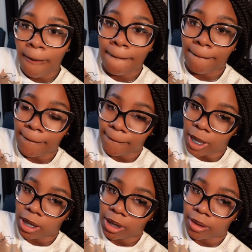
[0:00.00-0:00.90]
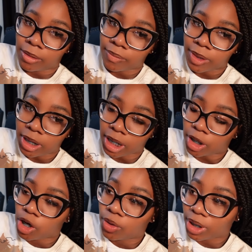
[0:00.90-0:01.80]
the
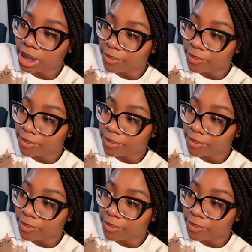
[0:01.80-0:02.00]
coding